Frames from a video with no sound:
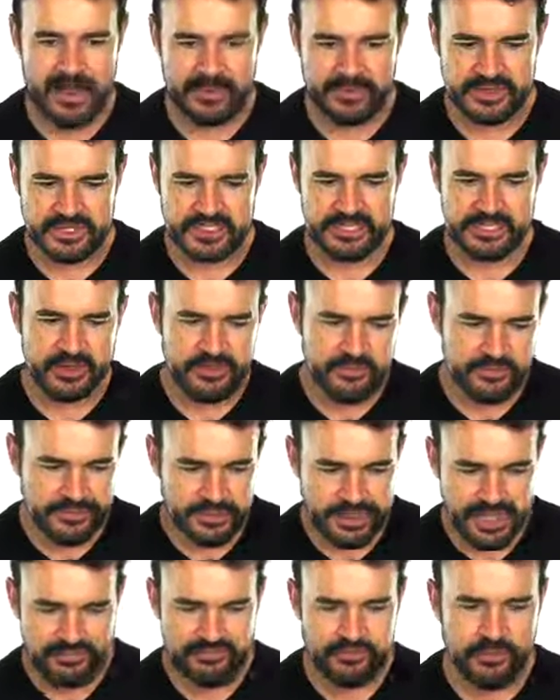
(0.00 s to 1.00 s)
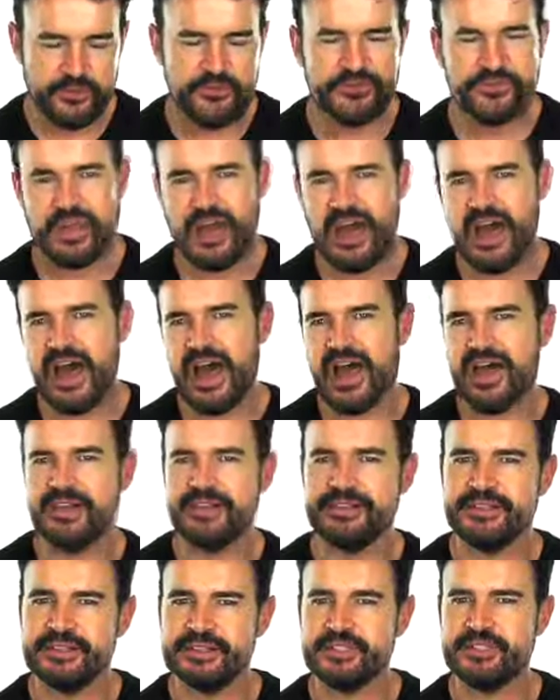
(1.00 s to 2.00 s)
Instead of novels,
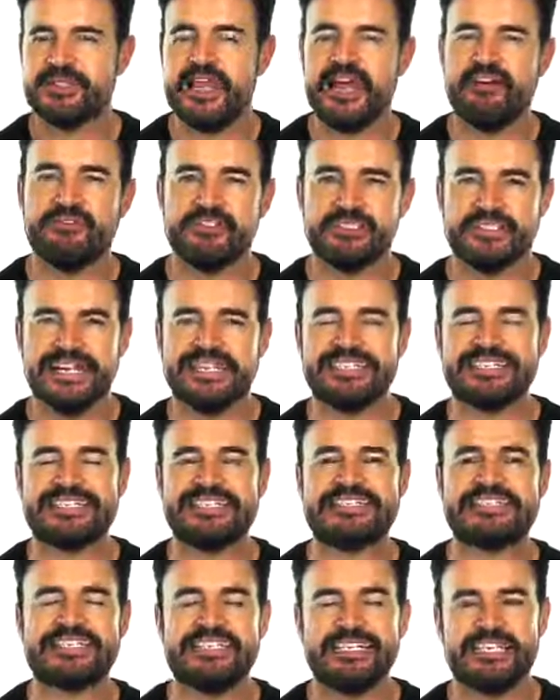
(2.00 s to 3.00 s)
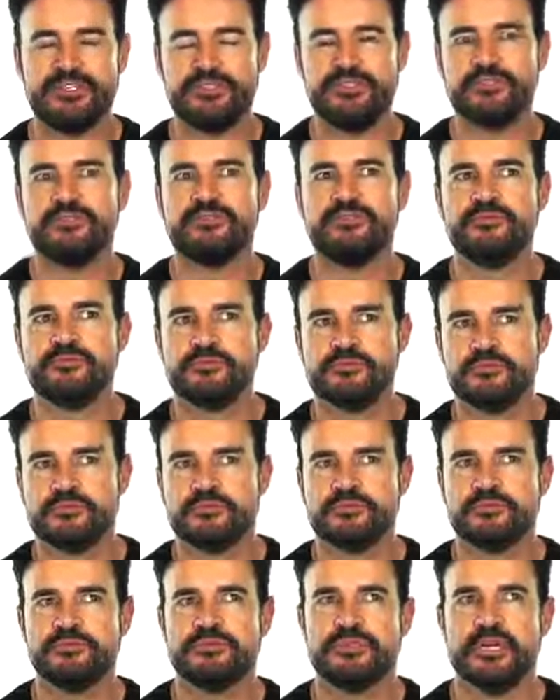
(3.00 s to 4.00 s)
I have a tendency to,
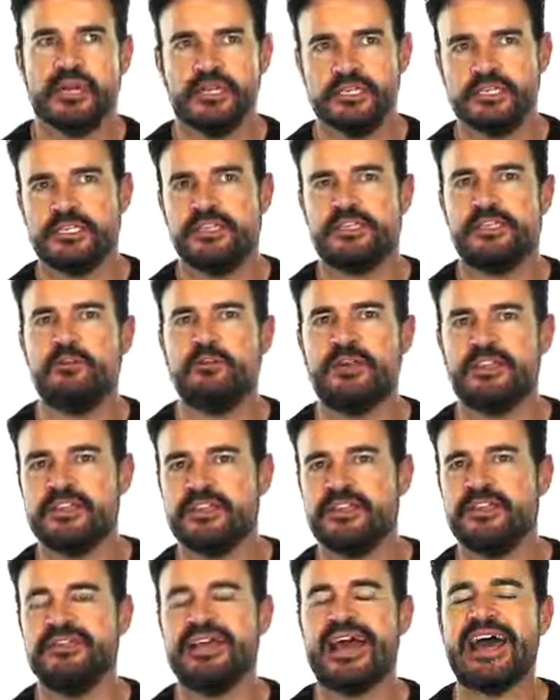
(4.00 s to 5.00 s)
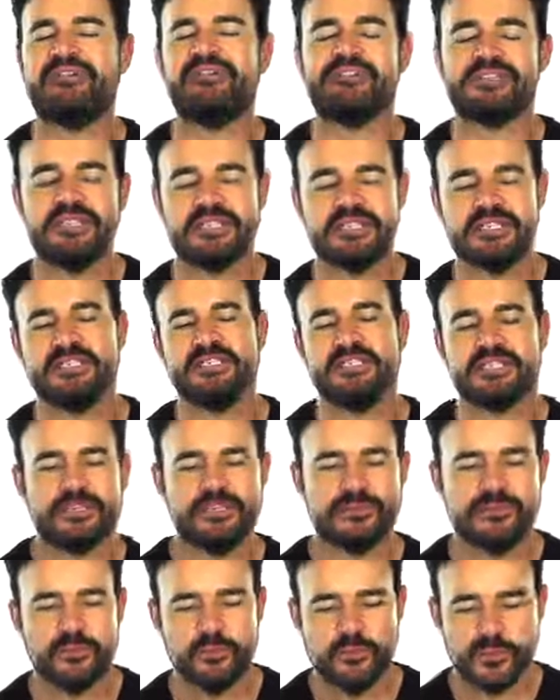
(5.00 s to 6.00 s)
how do you say tengo una tendencia? I have a
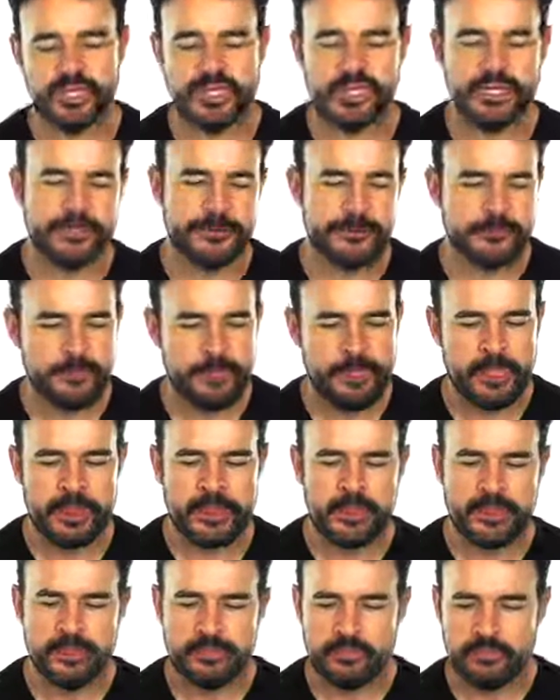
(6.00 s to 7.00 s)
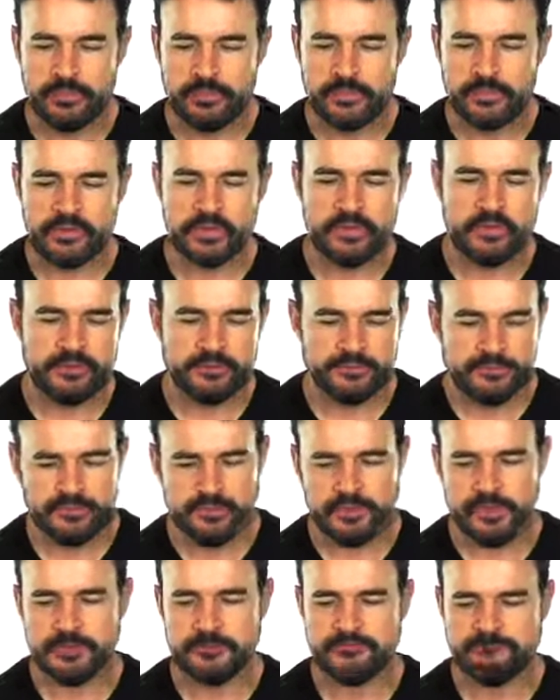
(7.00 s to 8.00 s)
tendency to read more
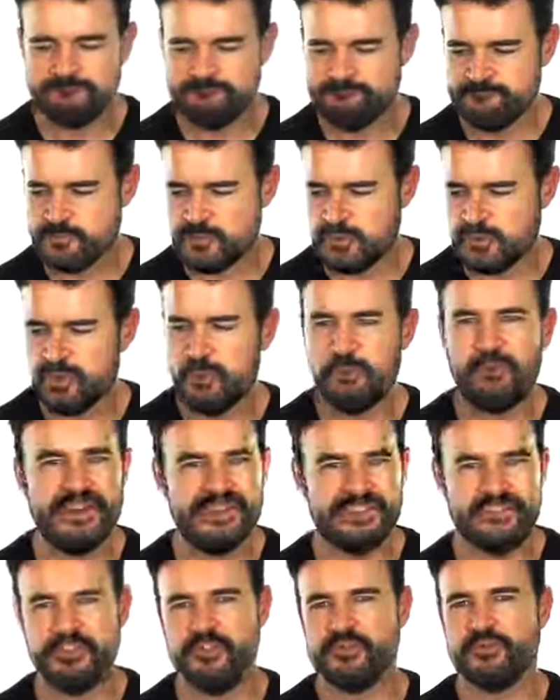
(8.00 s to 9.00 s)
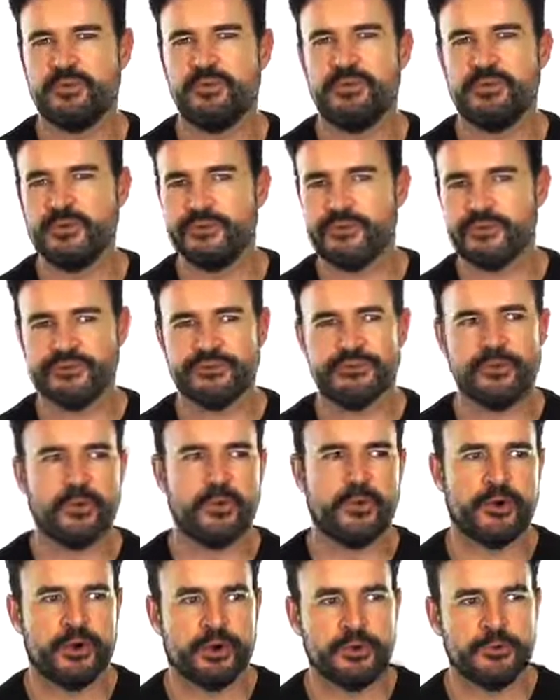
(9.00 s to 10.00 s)
of, you know, business books
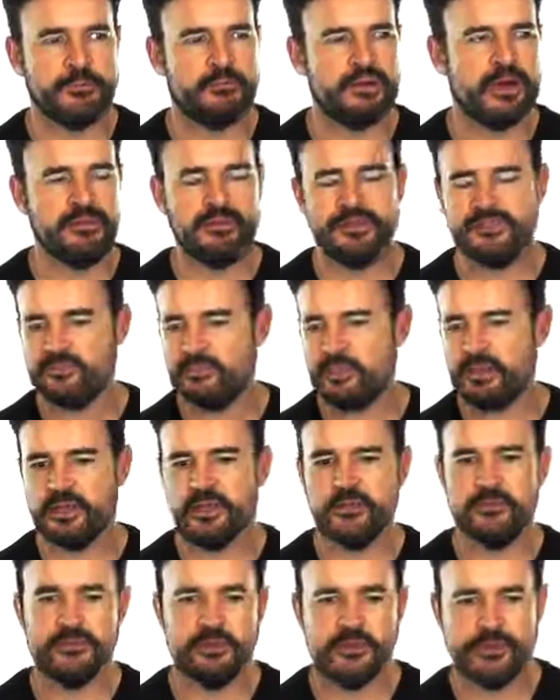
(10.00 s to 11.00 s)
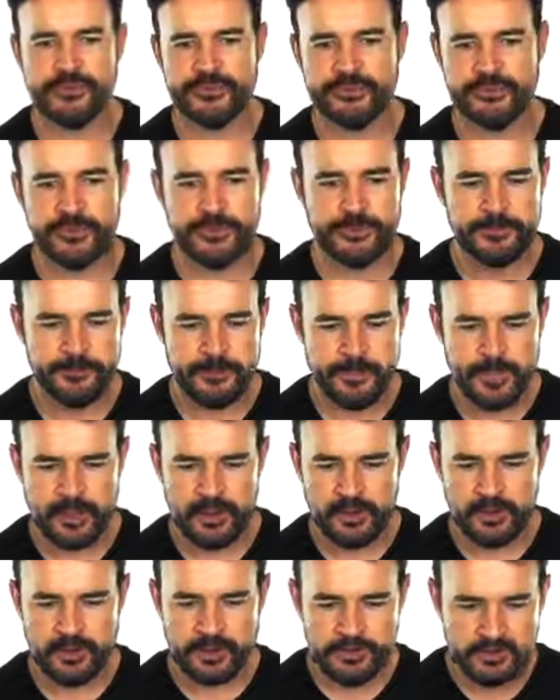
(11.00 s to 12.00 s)
or public speaking books, or
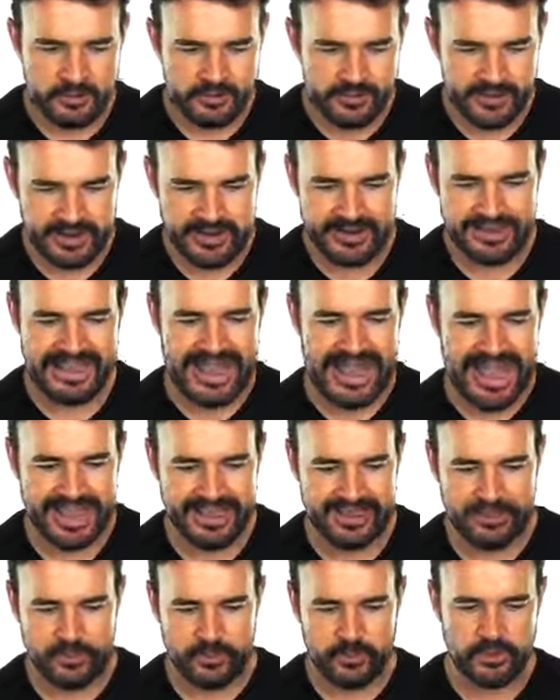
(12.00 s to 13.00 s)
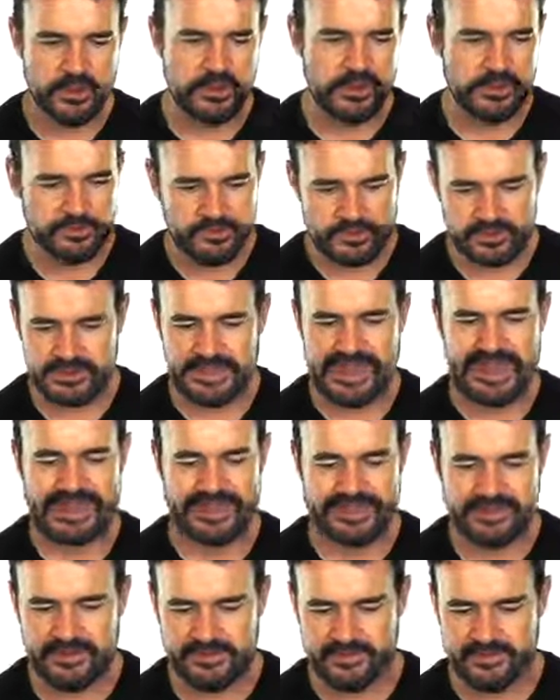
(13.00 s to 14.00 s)
an author that I really
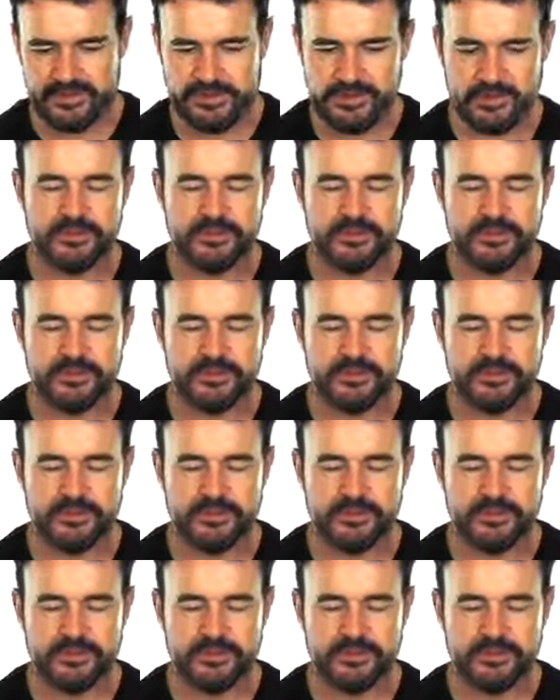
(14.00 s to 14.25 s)
like is